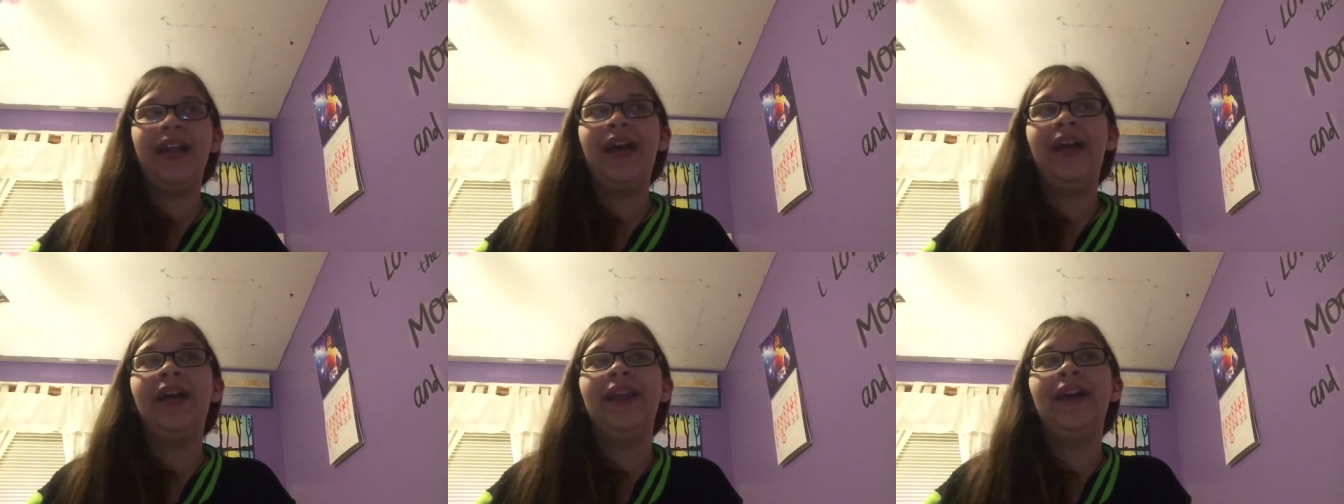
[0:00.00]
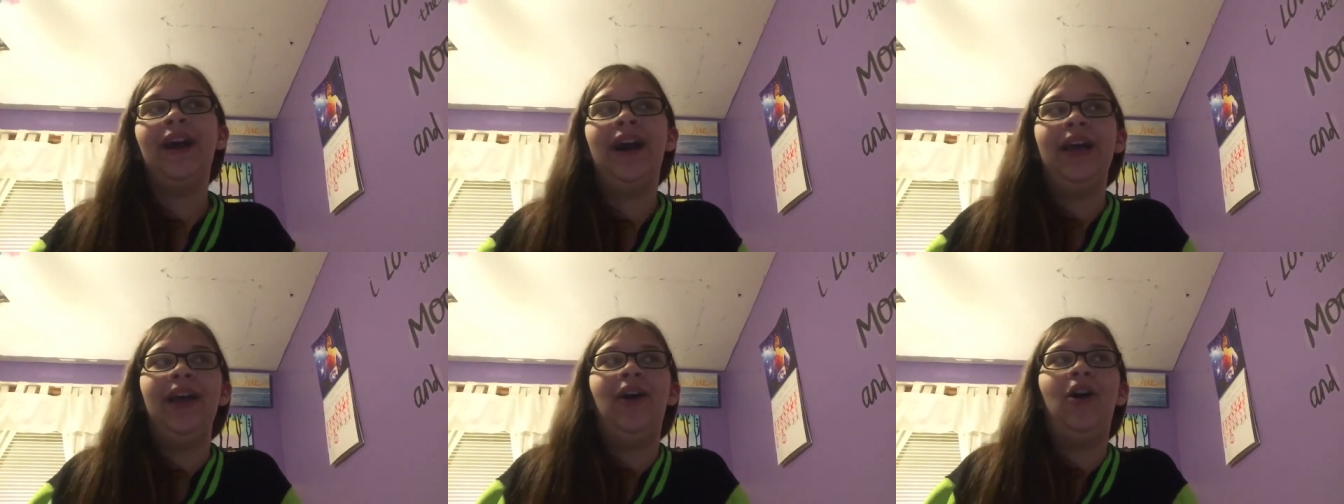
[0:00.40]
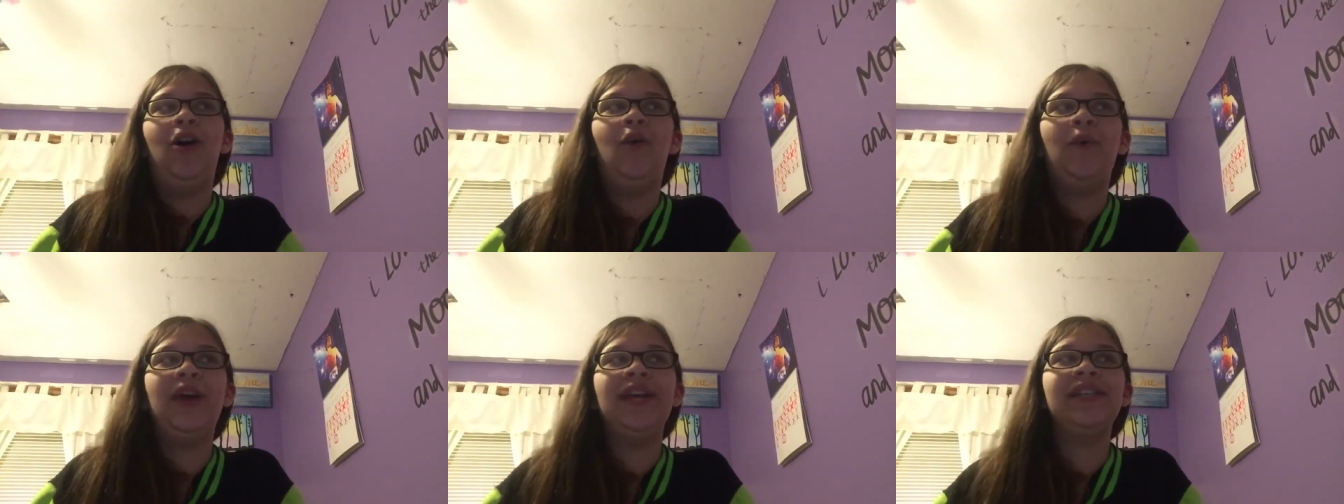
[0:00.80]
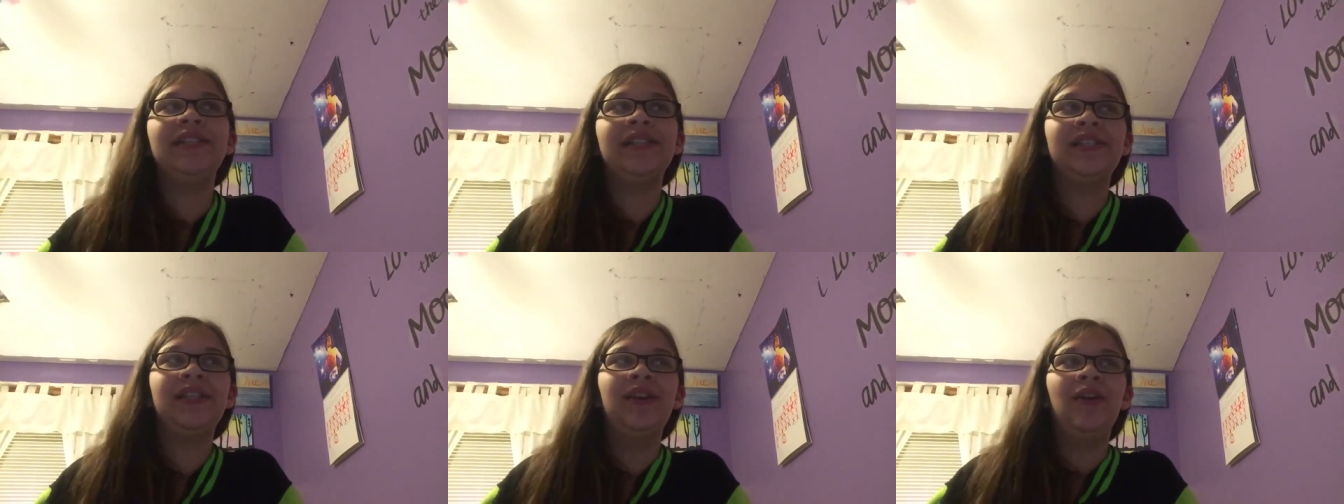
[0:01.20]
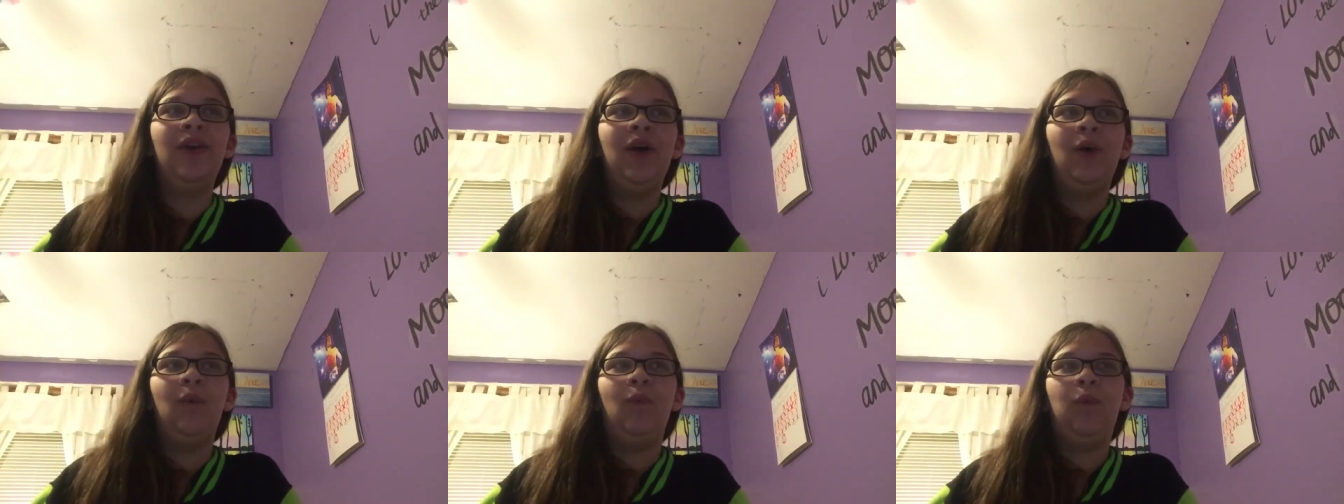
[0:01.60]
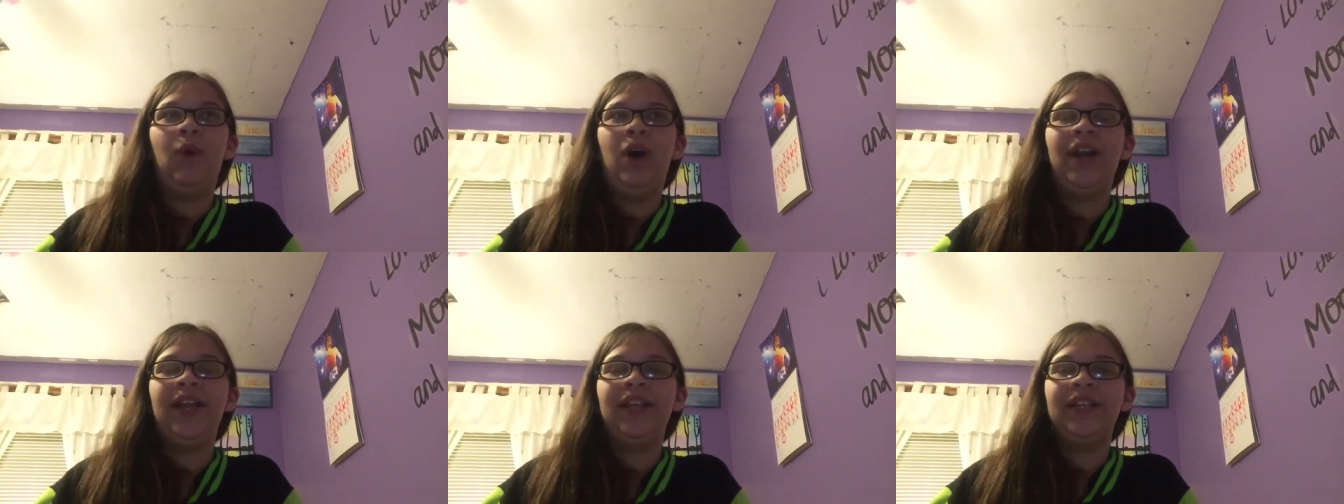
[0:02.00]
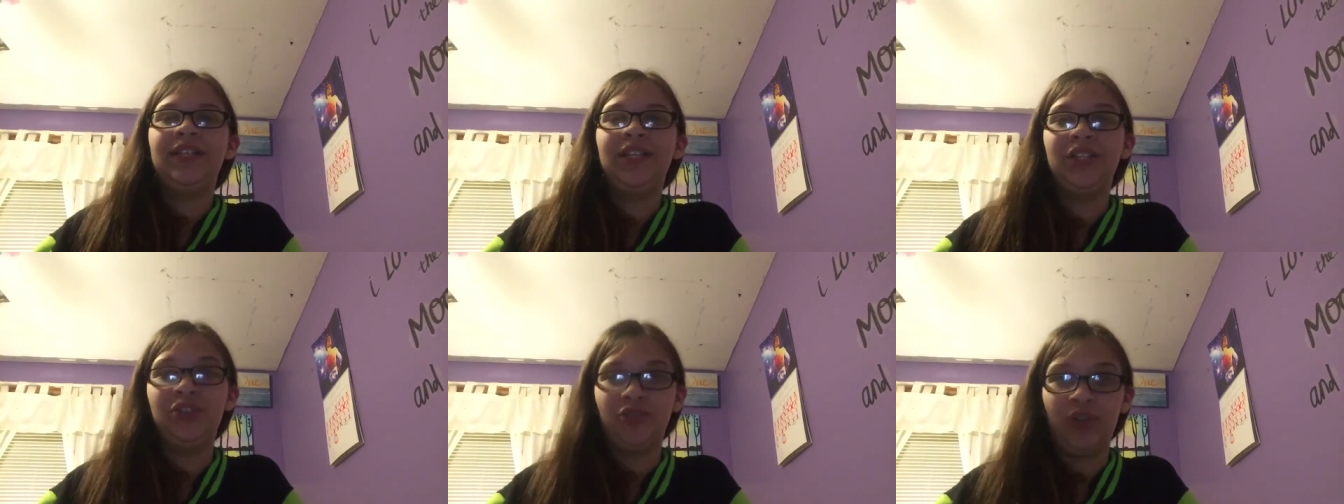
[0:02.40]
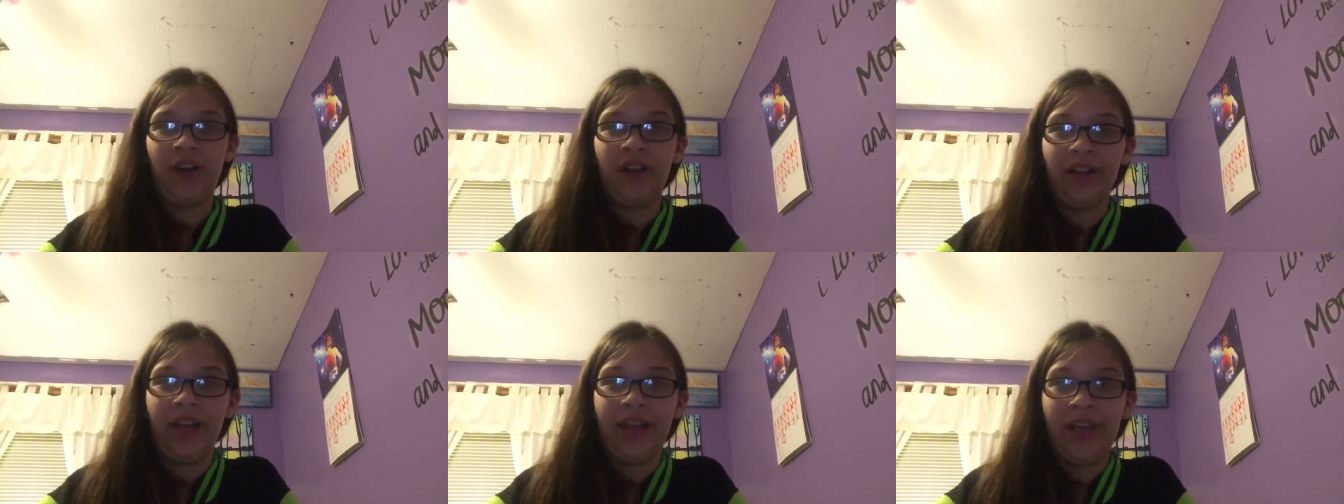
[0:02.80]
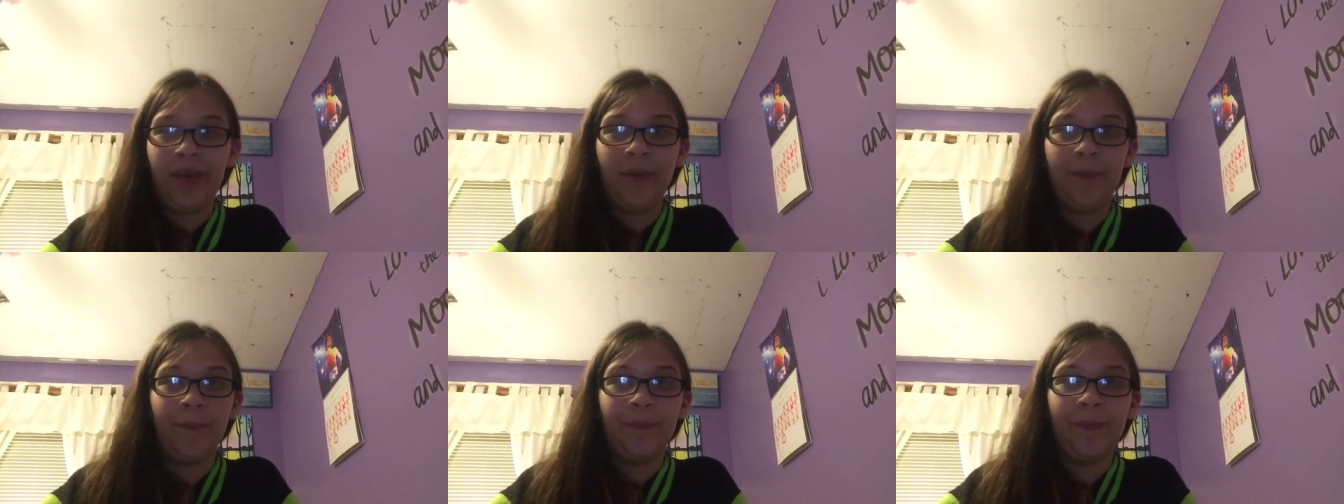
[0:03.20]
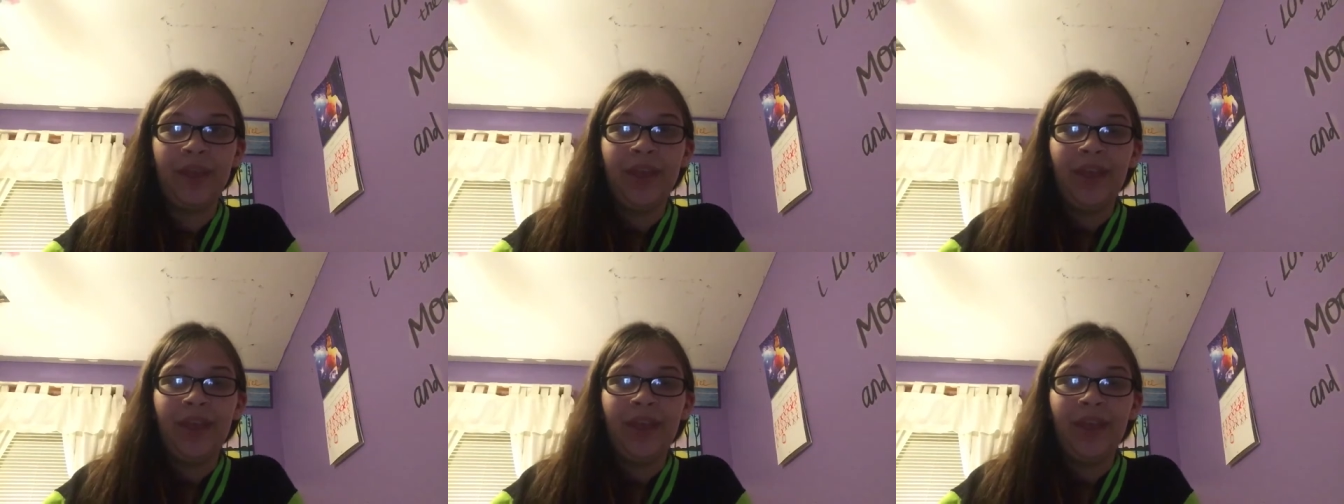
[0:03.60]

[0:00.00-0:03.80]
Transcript: and I always wanted to draw like him.